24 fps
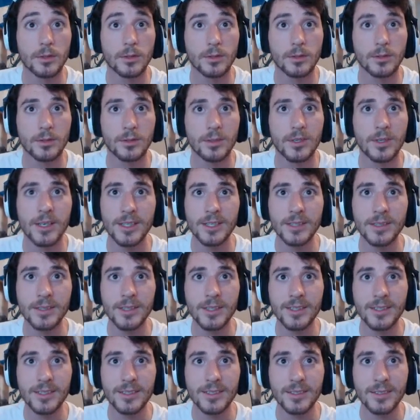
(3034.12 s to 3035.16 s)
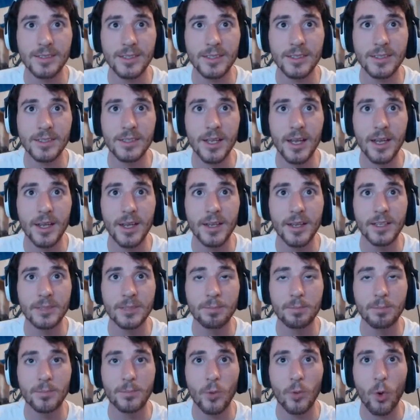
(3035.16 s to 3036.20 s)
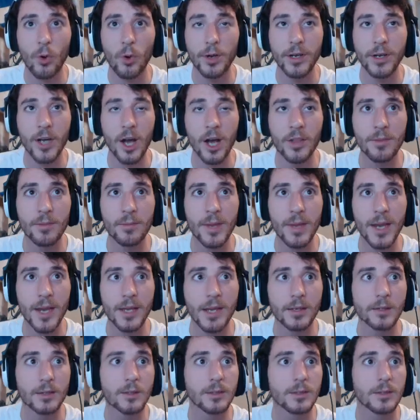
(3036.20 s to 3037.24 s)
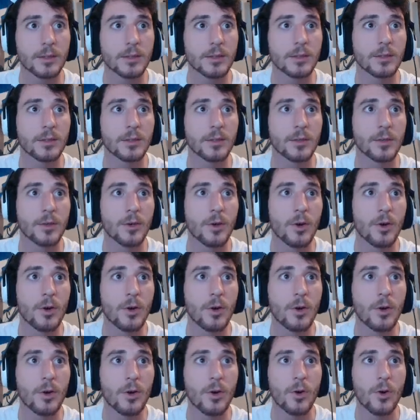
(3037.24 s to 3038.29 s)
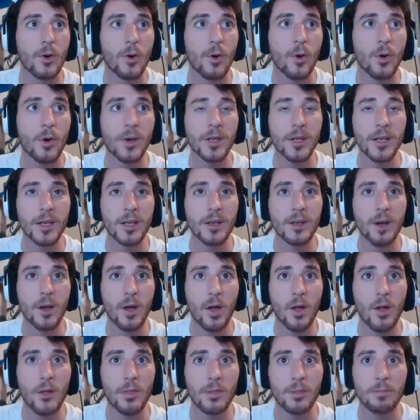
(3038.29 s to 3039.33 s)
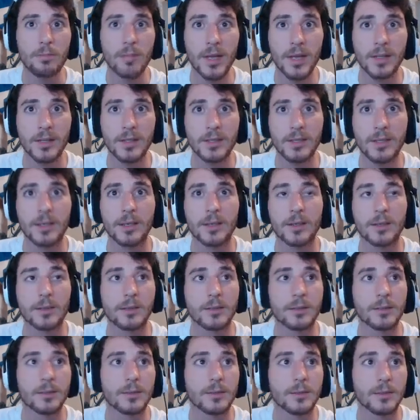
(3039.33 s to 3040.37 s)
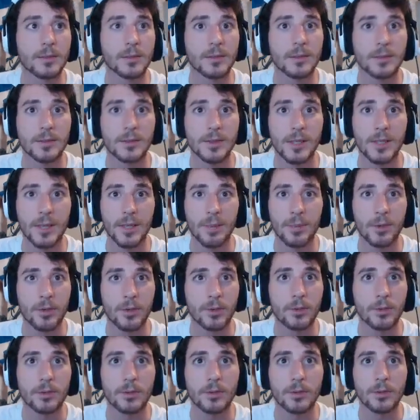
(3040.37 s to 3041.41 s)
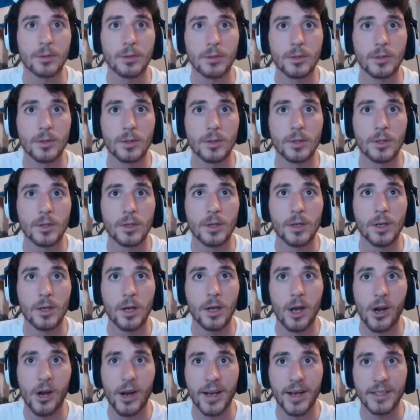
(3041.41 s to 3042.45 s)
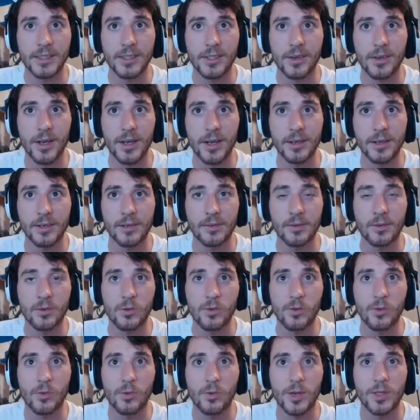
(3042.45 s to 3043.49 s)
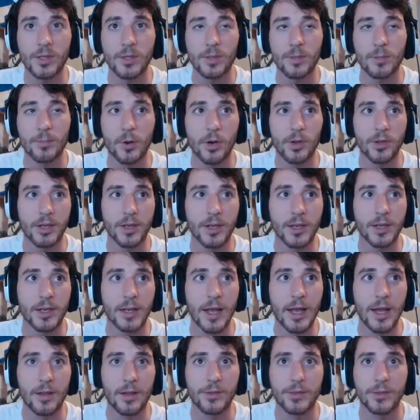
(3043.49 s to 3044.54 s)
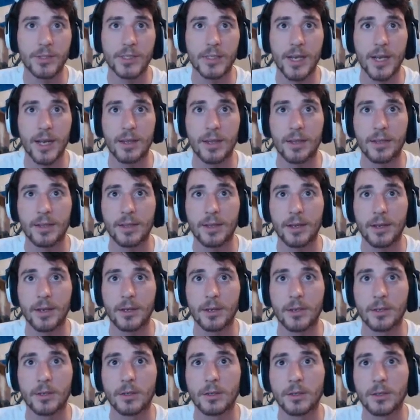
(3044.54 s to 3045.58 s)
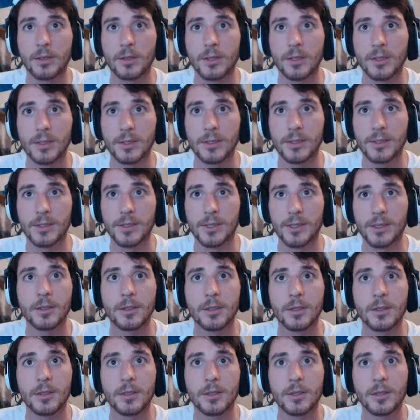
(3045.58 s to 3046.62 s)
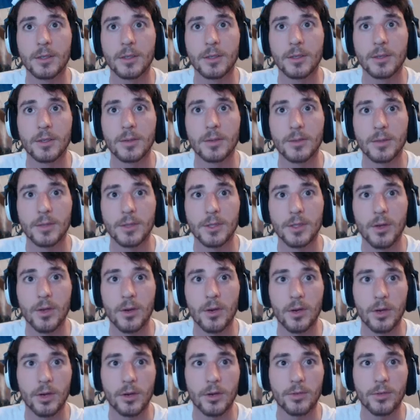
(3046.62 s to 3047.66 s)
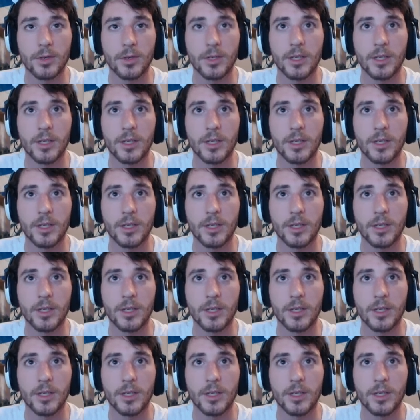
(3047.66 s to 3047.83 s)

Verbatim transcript: He's hoarding all the meat. Hoarding all the meat. Typical. Alright, so I went to the birthing canal. There isn't anything there. Silly. What's going on over...